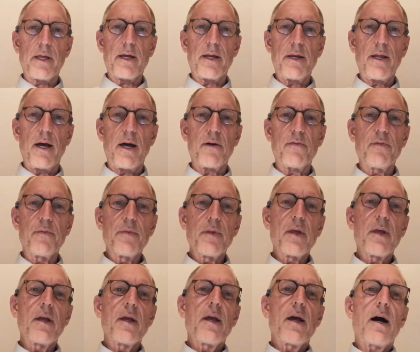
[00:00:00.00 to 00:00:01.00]
enough.
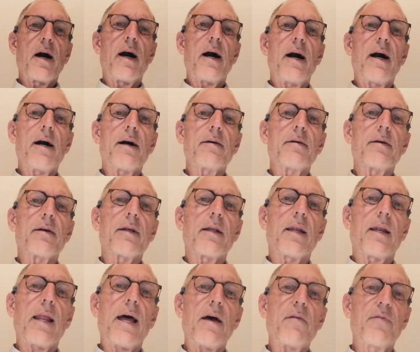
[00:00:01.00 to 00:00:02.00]

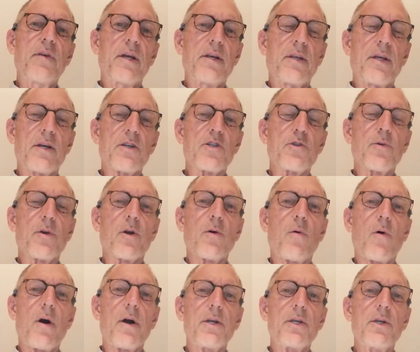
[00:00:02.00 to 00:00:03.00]
Latvia does
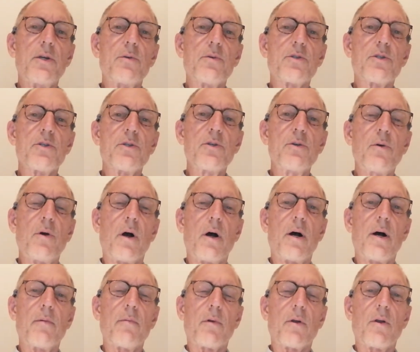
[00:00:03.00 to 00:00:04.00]
require you to
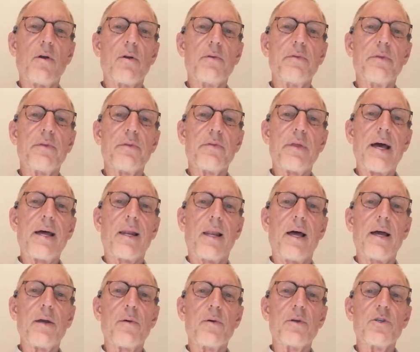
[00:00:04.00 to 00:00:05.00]
learn that
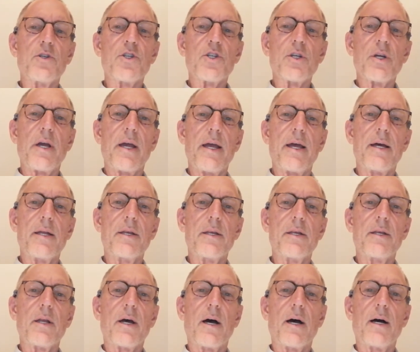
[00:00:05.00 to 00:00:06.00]
language,
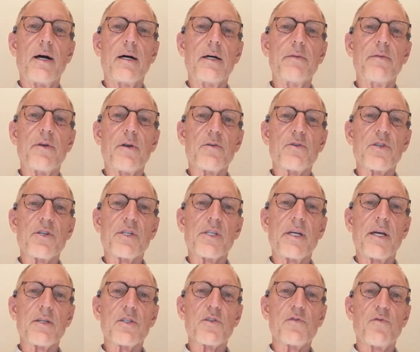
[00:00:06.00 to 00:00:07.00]
and there's a
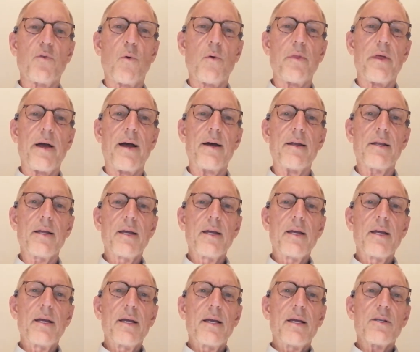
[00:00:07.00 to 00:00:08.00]
test for that.
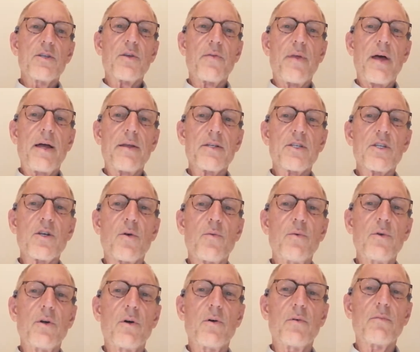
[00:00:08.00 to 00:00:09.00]
So that's a
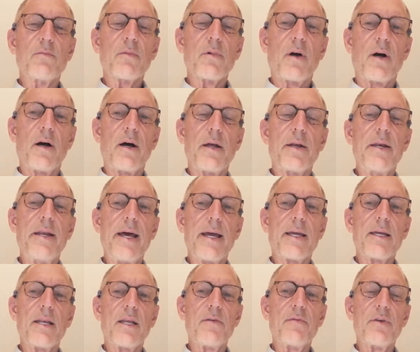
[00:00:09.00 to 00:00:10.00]
real
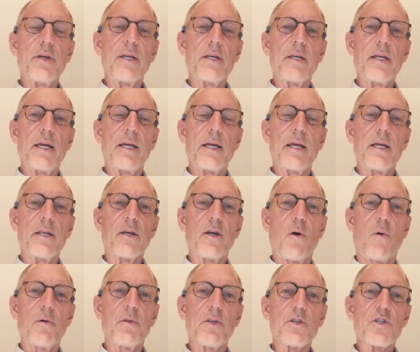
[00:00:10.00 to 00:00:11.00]
negative in
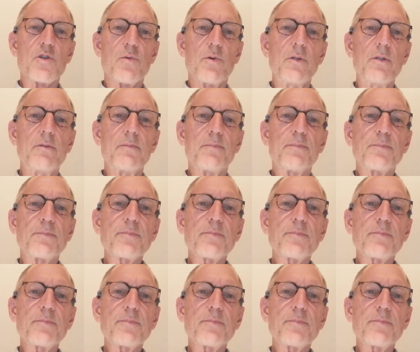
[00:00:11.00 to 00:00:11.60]
going this route.